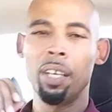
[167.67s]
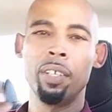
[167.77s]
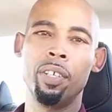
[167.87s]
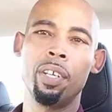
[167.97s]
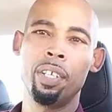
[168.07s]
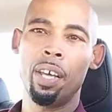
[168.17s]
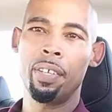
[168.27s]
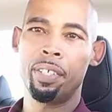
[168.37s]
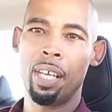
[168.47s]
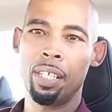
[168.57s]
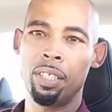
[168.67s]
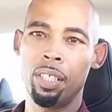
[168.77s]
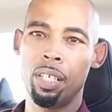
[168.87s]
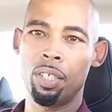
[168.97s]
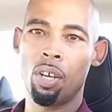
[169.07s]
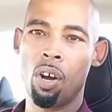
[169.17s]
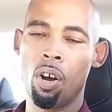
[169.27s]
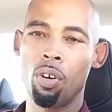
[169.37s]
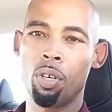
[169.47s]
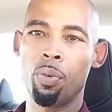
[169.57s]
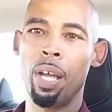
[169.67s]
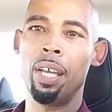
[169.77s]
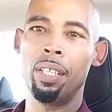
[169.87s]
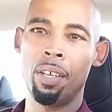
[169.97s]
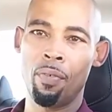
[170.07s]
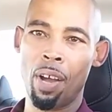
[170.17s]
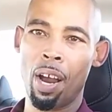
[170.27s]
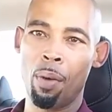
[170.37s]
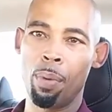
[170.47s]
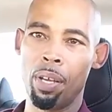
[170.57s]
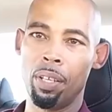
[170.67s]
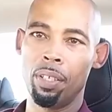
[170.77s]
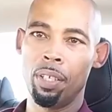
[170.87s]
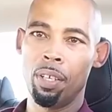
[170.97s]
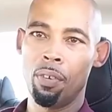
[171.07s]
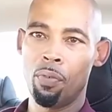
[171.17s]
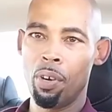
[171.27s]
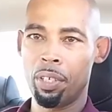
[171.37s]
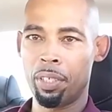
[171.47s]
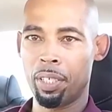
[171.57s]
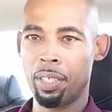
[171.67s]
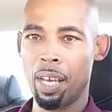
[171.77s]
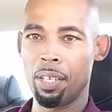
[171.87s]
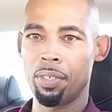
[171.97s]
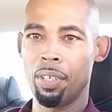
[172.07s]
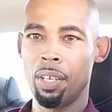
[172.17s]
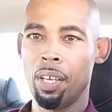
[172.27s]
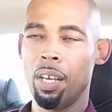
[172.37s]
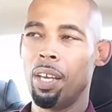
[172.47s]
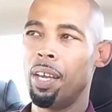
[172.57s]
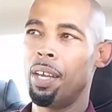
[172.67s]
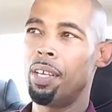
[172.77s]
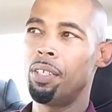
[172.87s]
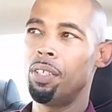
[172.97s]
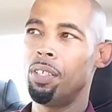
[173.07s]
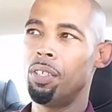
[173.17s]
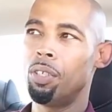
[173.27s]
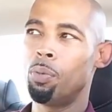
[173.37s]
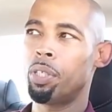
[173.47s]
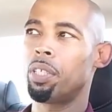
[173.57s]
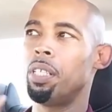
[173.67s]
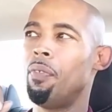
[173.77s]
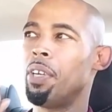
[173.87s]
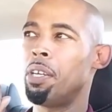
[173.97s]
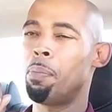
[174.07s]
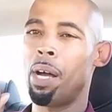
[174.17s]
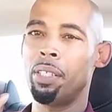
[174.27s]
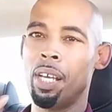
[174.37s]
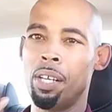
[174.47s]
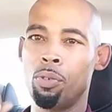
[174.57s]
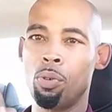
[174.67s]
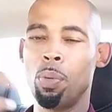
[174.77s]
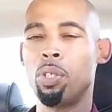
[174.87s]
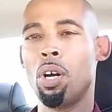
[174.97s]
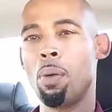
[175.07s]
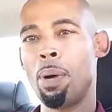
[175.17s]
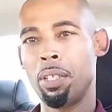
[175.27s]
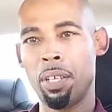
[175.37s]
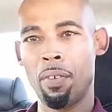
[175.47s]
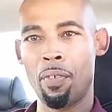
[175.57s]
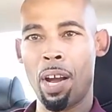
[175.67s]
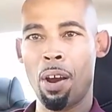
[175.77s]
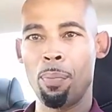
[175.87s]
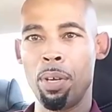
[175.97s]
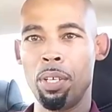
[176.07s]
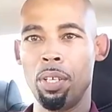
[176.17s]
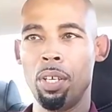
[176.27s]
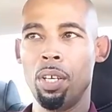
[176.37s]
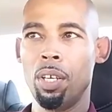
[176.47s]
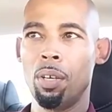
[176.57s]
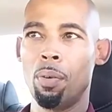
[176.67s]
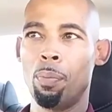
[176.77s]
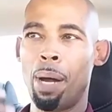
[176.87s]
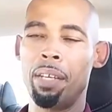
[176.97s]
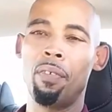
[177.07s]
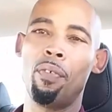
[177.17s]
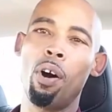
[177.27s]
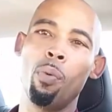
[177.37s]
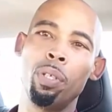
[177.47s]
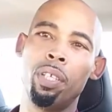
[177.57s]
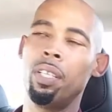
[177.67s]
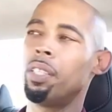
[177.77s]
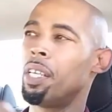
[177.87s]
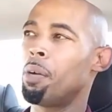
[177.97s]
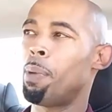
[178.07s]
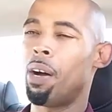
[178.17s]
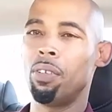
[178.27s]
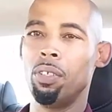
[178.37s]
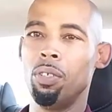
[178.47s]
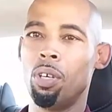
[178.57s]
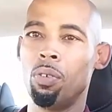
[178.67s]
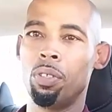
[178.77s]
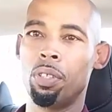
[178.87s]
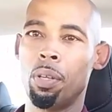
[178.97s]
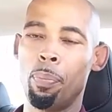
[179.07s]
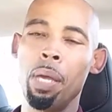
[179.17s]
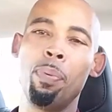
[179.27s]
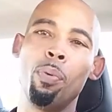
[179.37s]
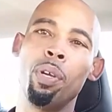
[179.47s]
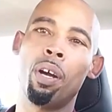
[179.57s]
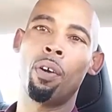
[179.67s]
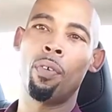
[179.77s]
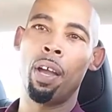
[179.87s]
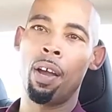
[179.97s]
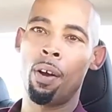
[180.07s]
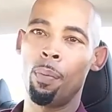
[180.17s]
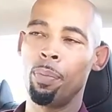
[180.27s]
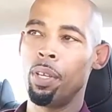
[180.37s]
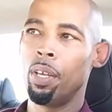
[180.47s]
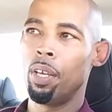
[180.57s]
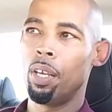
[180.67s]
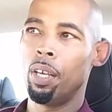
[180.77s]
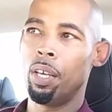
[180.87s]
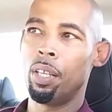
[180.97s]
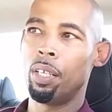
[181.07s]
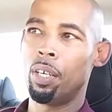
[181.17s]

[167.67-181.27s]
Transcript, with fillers: And then another section is called creating the environment for success. And what's significant about that is when we talk about the environment, by default, we tend to think about, you know, the people we are around and